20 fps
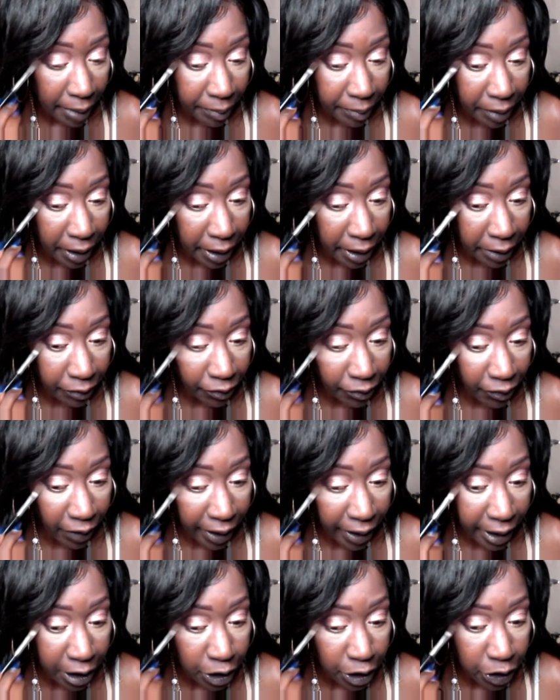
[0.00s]
but I am
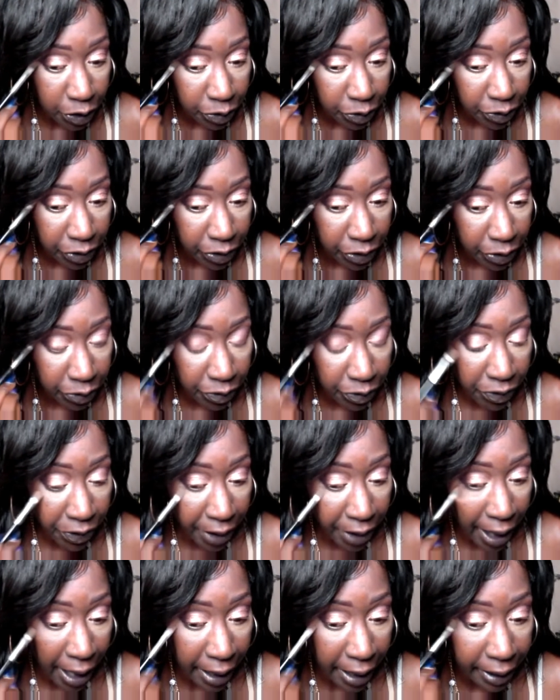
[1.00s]
getting ready to
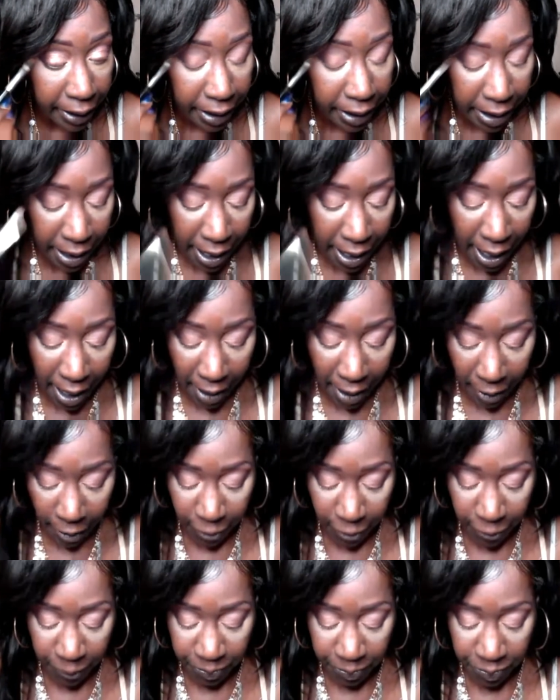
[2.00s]
do that
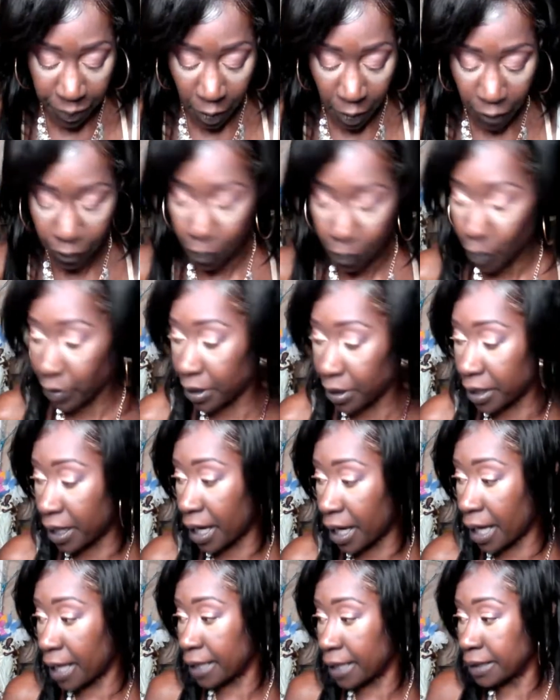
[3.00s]
now
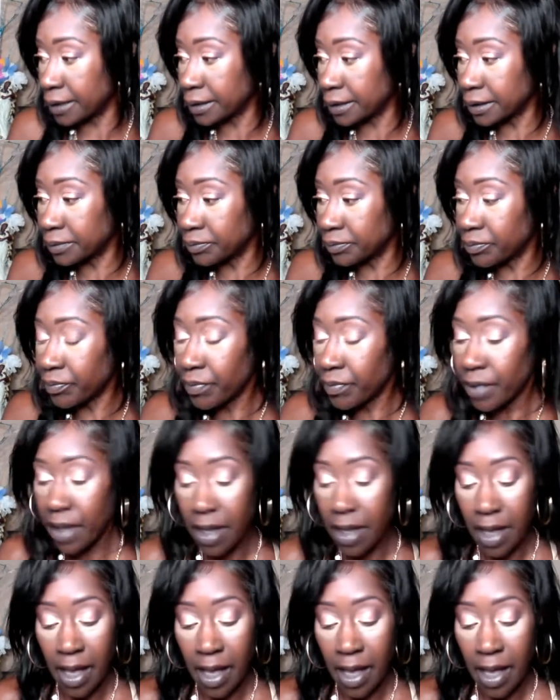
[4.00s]
for you guys.